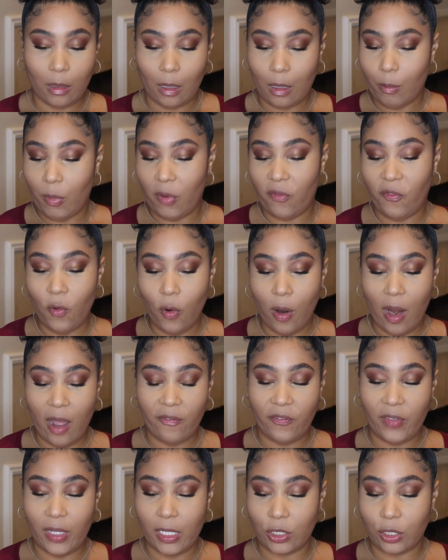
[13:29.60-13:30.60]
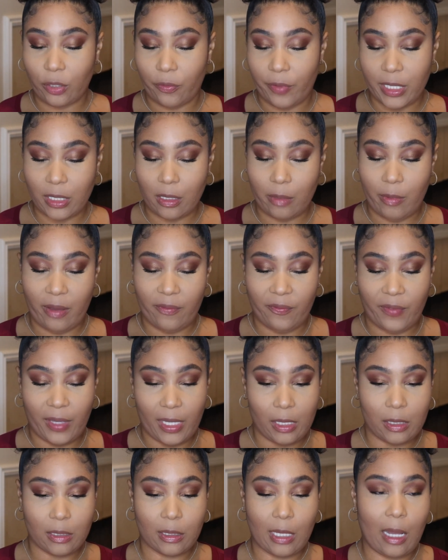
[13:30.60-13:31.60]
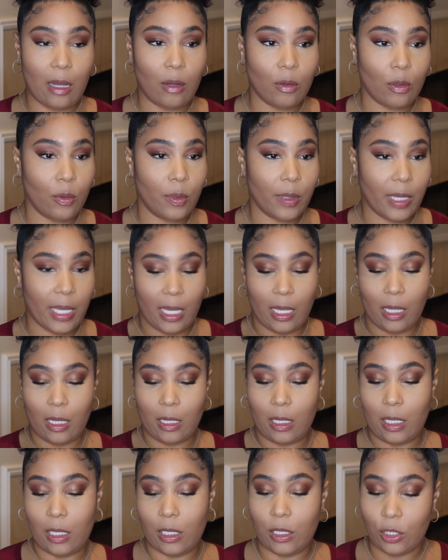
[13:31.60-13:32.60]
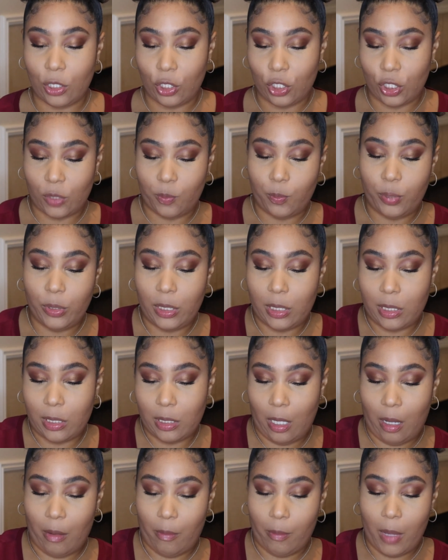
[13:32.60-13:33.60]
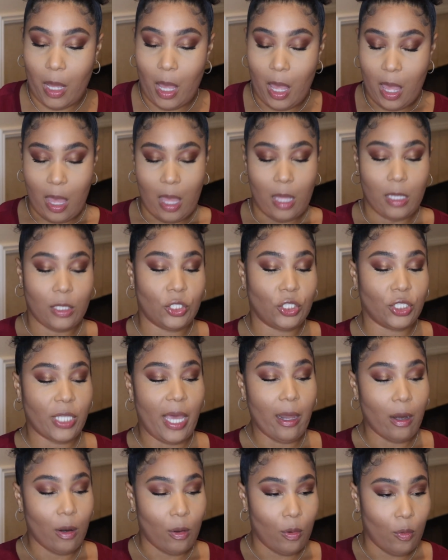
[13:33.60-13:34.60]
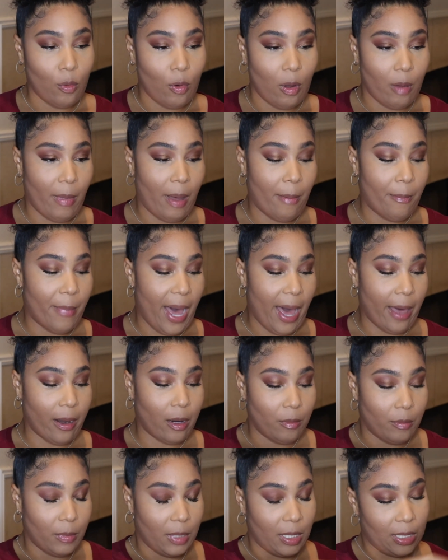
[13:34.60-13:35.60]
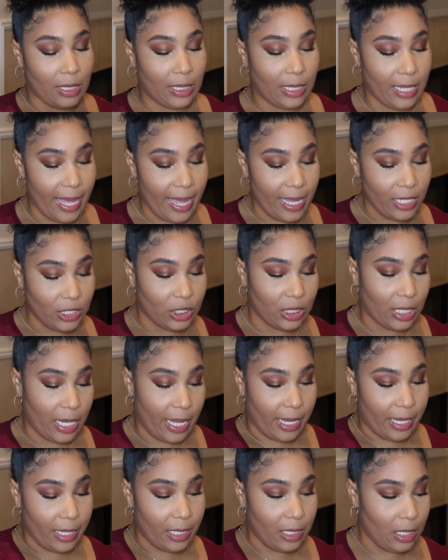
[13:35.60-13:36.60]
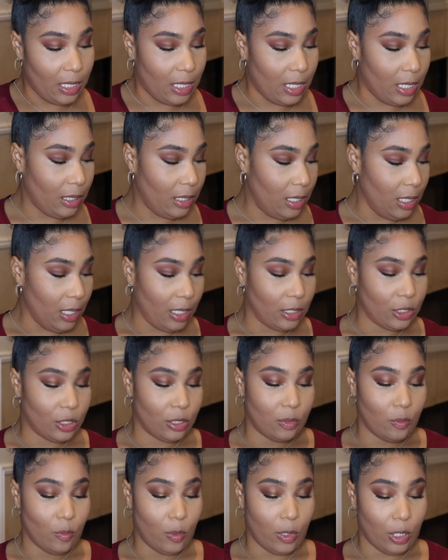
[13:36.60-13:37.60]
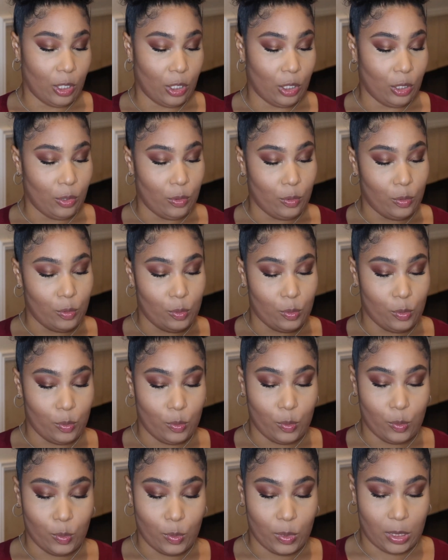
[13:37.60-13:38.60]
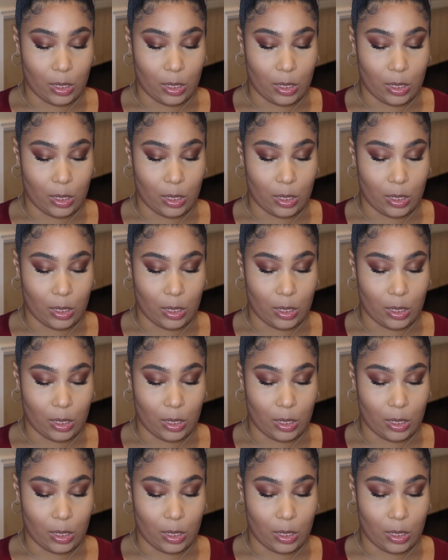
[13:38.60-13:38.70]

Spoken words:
before I finish the rest of my face, I'll go ahead and just put some shadow on my bottom lash line, and I think I just want to use,